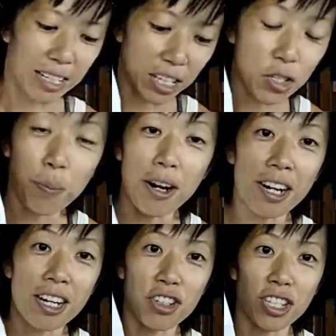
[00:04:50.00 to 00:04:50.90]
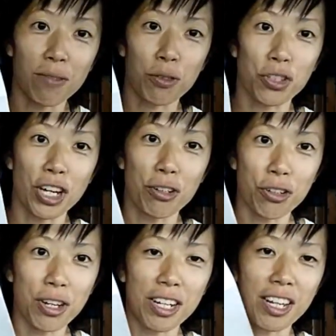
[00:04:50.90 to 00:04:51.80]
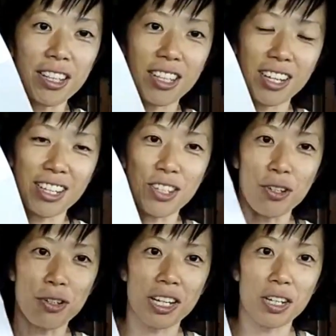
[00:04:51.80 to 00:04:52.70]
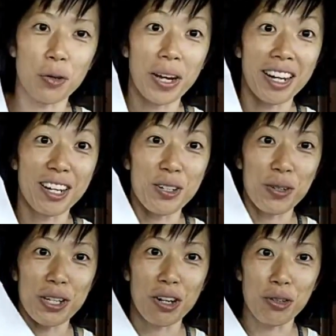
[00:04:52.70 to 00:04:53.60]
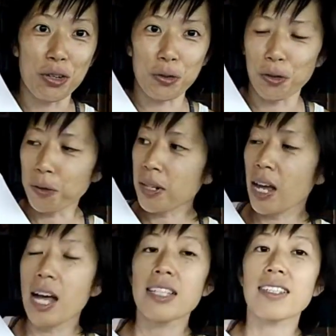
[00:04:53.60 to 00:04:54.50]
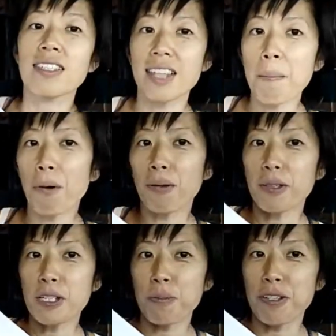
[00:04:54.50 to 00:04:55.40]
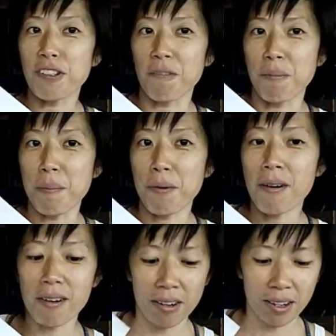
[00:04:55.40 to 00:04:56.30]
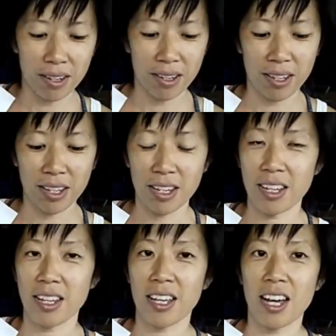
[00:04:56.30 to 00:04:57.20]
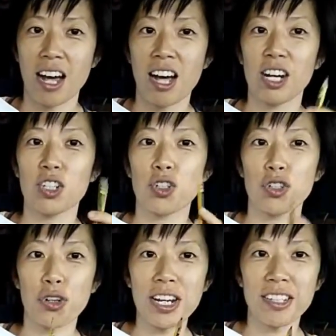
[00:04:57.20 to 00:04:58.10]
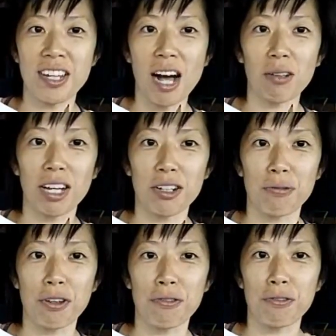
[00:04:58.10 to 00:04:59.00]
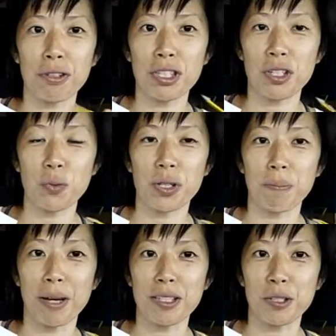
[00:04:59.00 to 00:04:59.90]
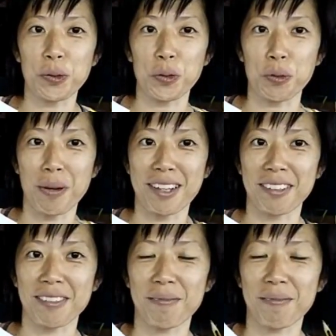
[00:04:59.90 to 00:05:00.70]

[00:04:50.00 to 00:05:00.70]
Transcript: This part I just have to tell you, and then you go ahead and do it on your own. Step on this piece of paper. Trace the outline of your foot with a pencil or a pen.